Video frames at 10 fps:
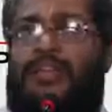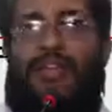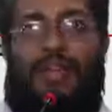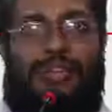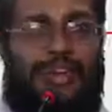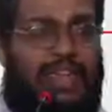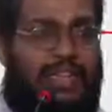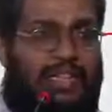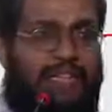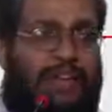75
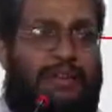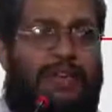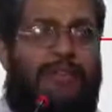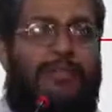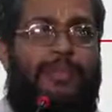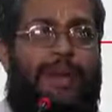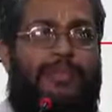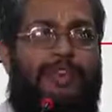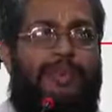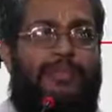lakhs divided by
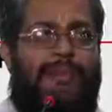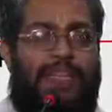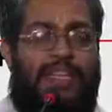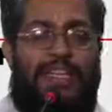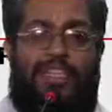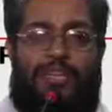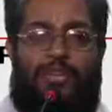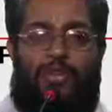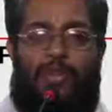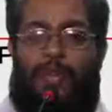12.5% is
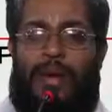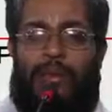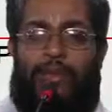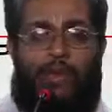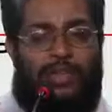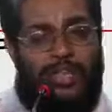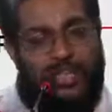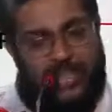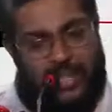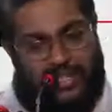equal to how many crores?
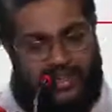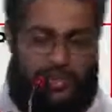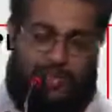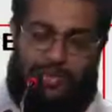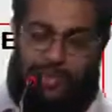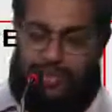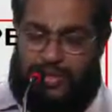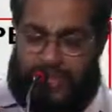6 crores.